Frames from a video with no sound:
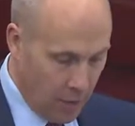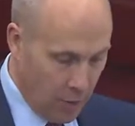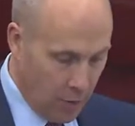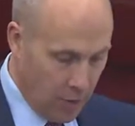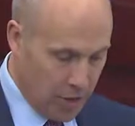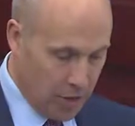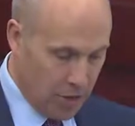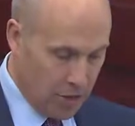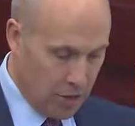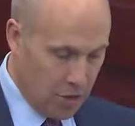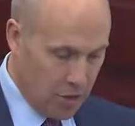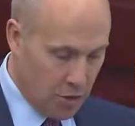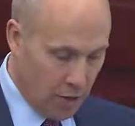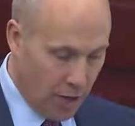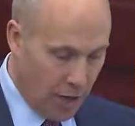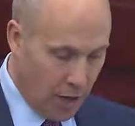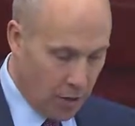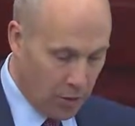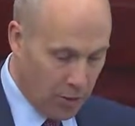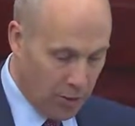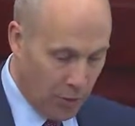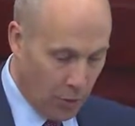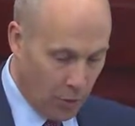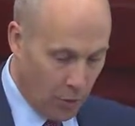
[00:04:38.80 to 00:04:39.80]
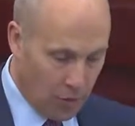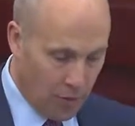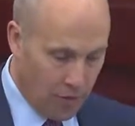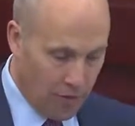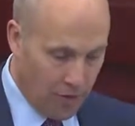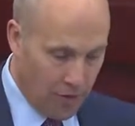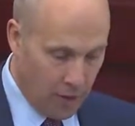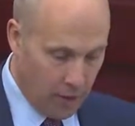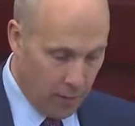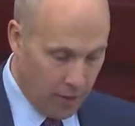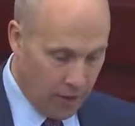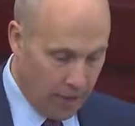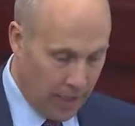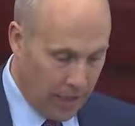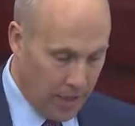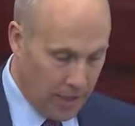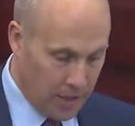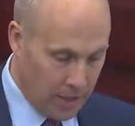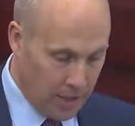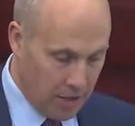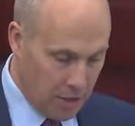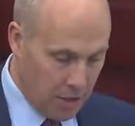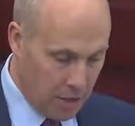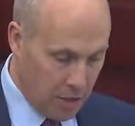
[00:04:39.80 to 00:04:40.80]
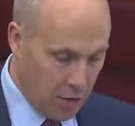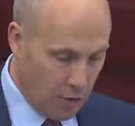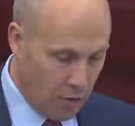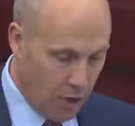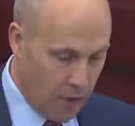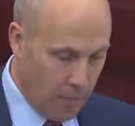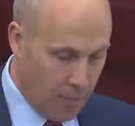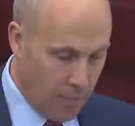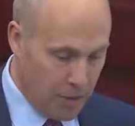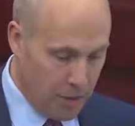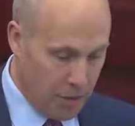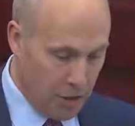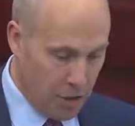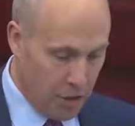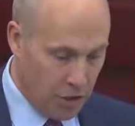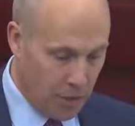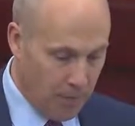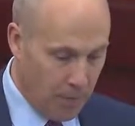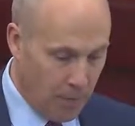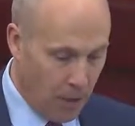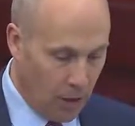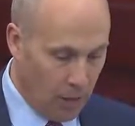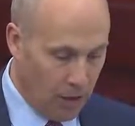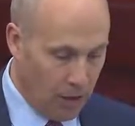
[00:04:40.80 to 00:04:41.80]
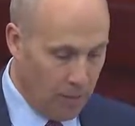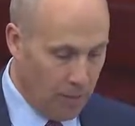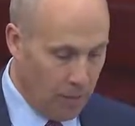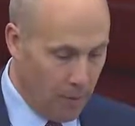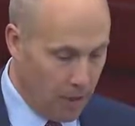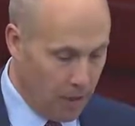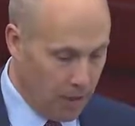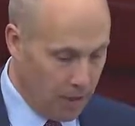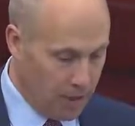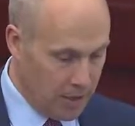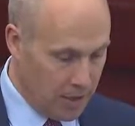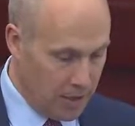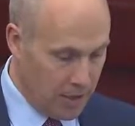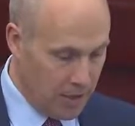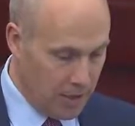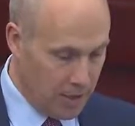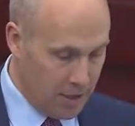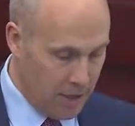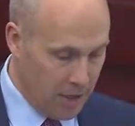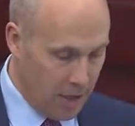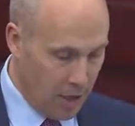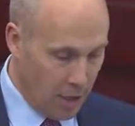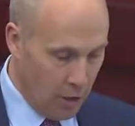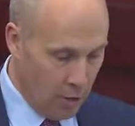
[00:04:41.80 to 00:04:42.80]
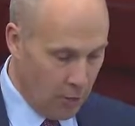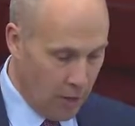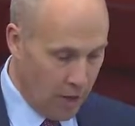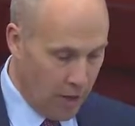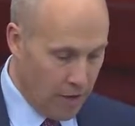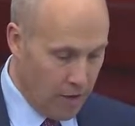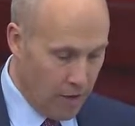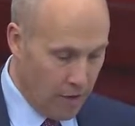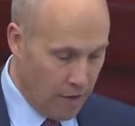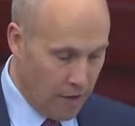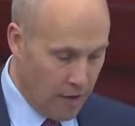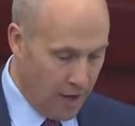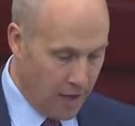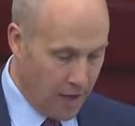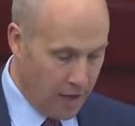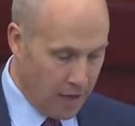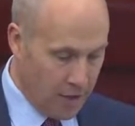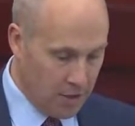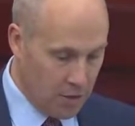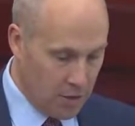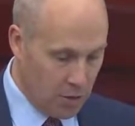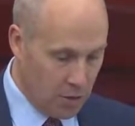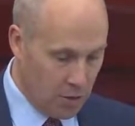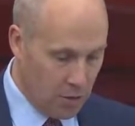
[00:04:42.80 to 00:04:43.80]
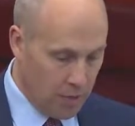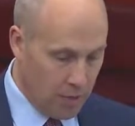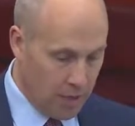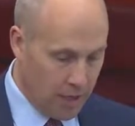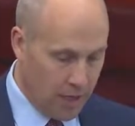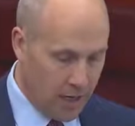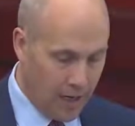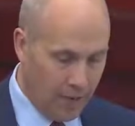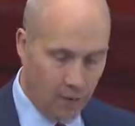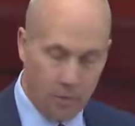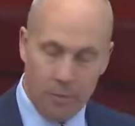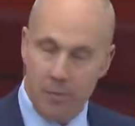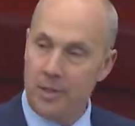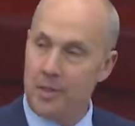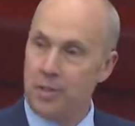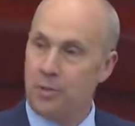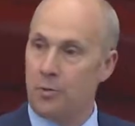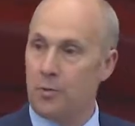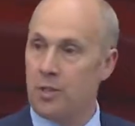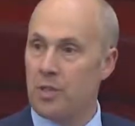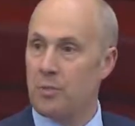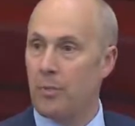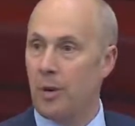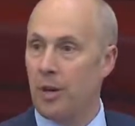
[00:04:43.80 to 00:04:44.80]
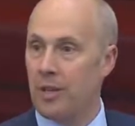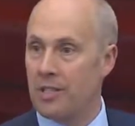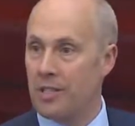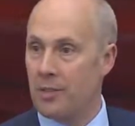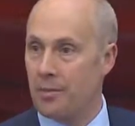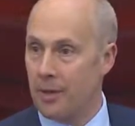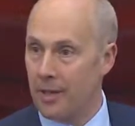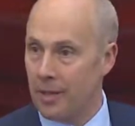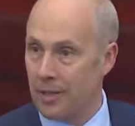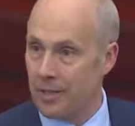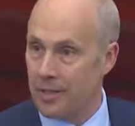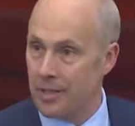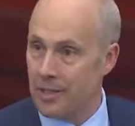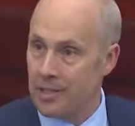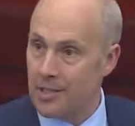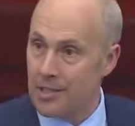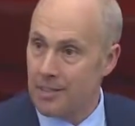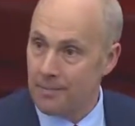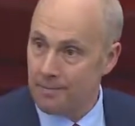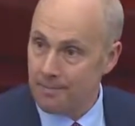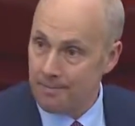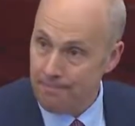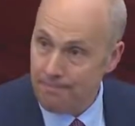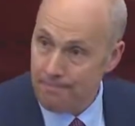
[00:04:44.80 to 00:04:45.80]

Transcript: questions are out of order if they relate to opposition party policies rather than to the government's responsibilities.